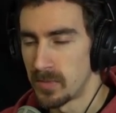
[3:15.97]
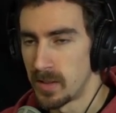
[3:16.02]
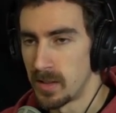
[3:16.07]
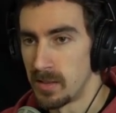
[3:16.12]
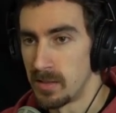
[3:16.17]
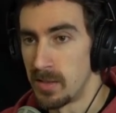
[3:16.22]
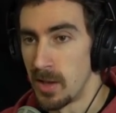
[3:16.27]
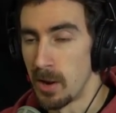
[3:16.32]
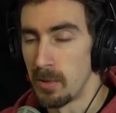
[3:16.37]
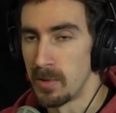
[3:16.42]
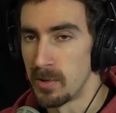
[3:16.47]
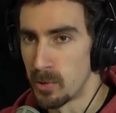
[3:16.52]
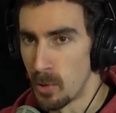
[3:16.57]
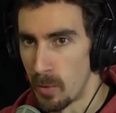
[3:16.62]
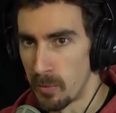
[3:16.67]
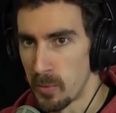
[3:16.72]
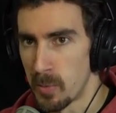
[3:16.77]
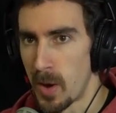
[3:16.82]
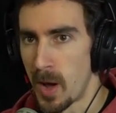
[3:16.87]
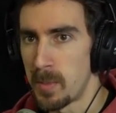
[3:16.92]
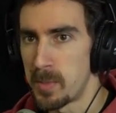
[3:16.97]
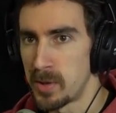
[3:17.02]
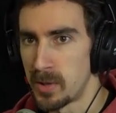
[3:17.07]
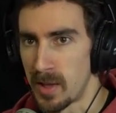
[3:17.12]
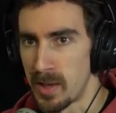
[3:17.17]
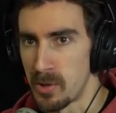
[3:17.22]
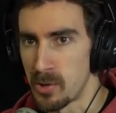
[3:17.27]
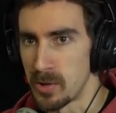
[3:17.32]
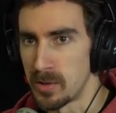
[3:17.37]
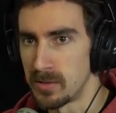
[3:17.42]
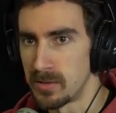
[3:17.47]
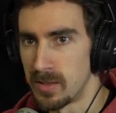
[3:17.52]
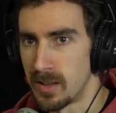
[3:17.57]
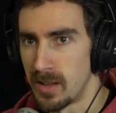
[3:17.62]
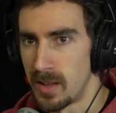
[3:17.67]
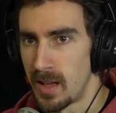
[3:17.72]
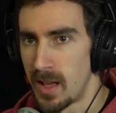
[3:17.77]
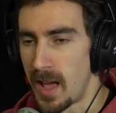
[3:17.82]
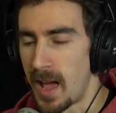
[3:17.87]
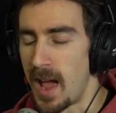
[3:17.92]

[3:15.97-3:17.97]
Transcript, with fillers: there is overpopulation, yeah,